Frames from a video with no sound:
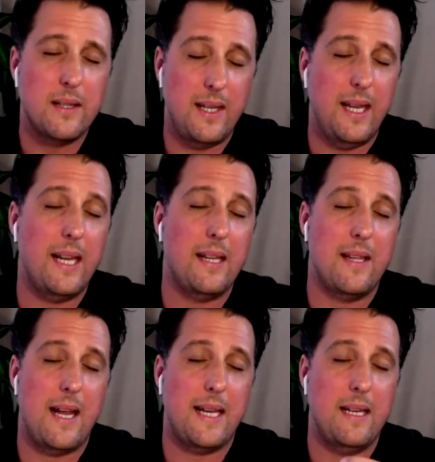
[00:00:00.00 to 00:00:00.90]
thing
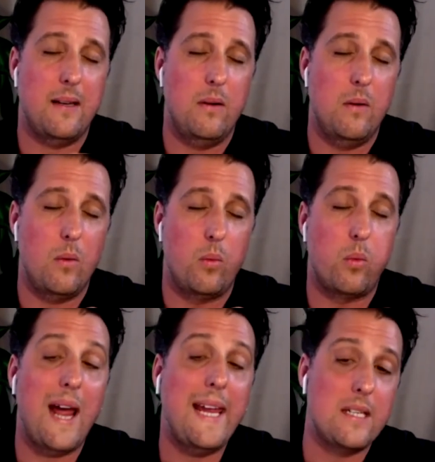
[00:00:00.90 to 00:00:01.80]
that I can
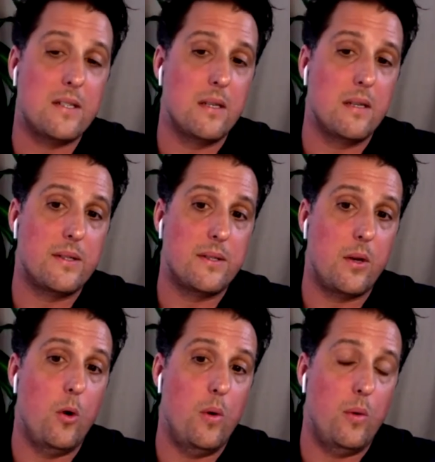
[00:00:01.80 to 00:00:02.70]
write
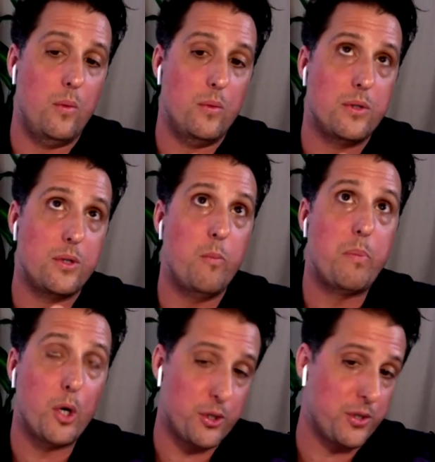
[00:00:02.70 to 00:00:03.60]
so
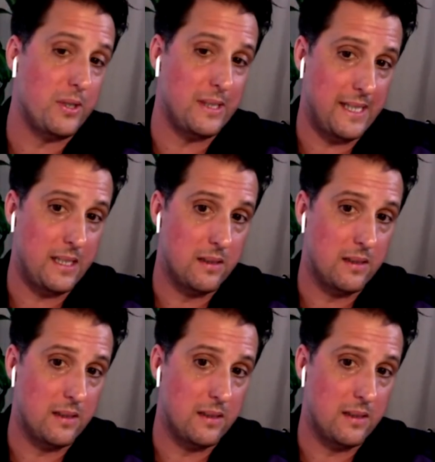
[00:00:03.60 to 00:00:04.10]
personally,